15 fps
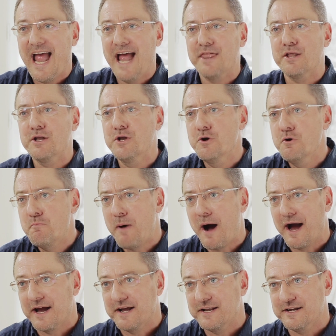And the new
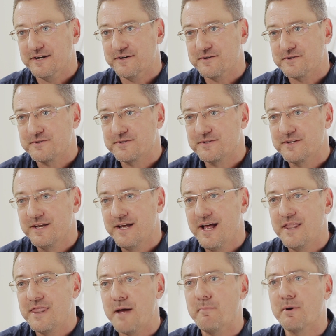pioneers
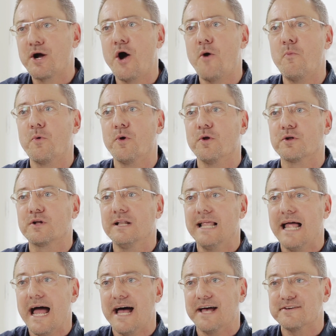that become world
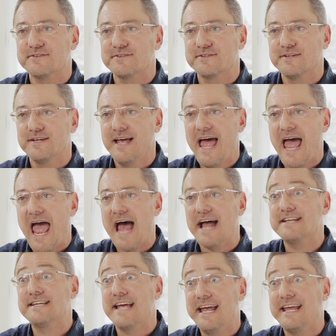class
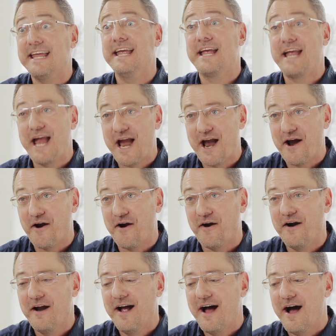at taking
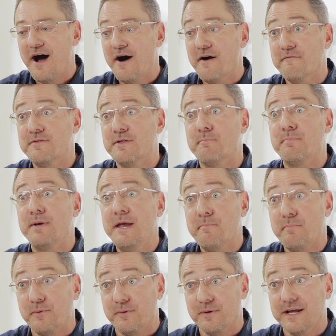care of the
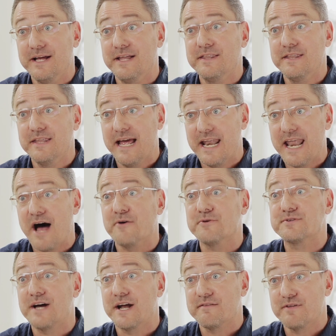people in and
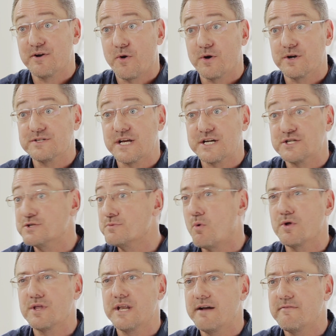outside of their organizations
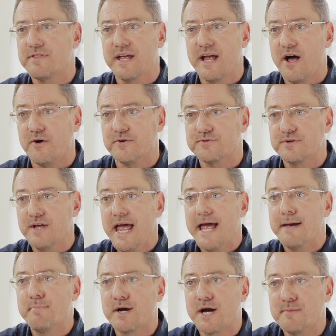more than everything else.
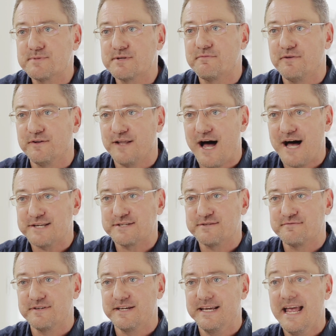It becomes a
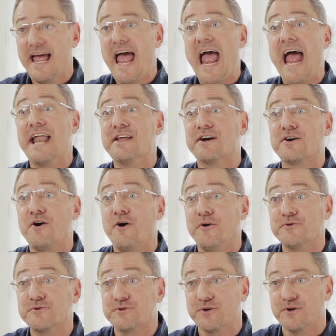philosophy and a
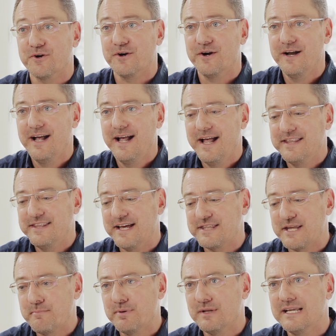culture that
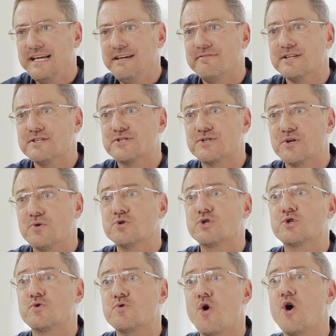they believe in so
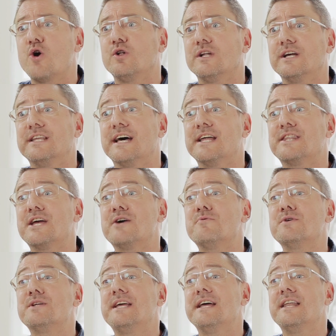strongly that they
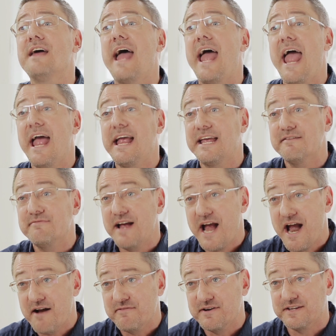would give
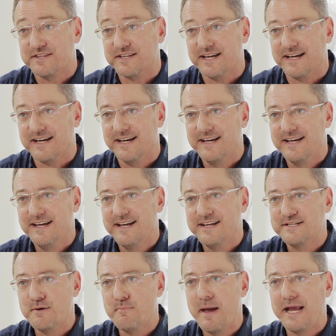everything
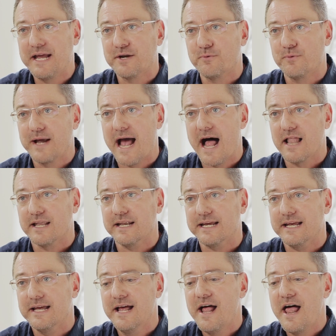to make it a
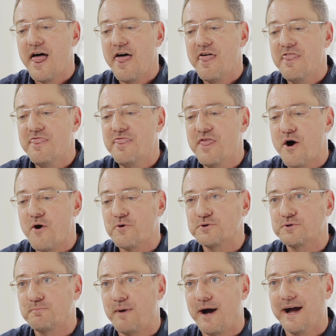reality.
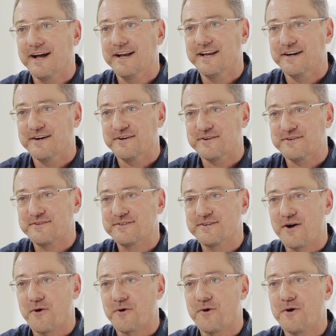Those pioneers
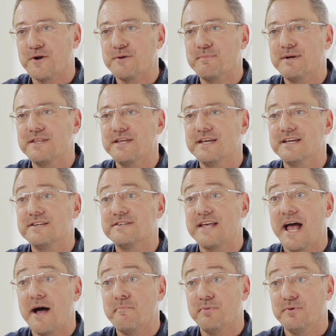are going to be the
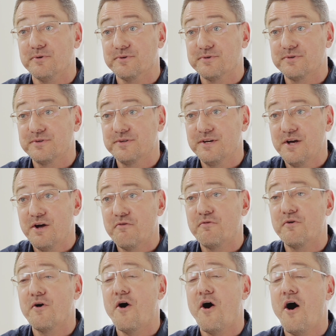examples
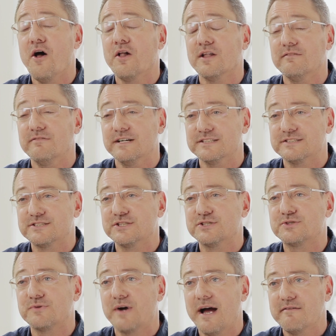for all of us to
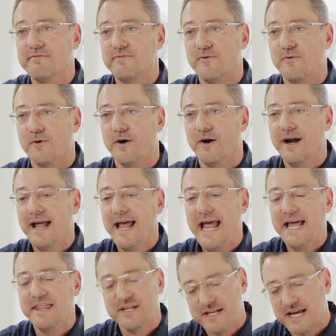strive for
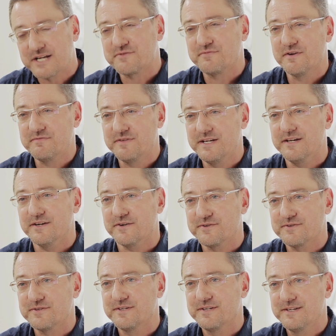in the next 50
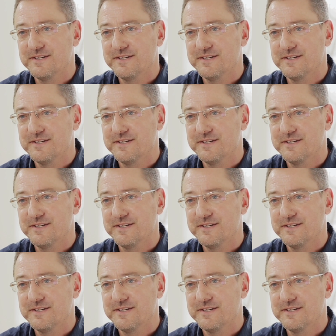years.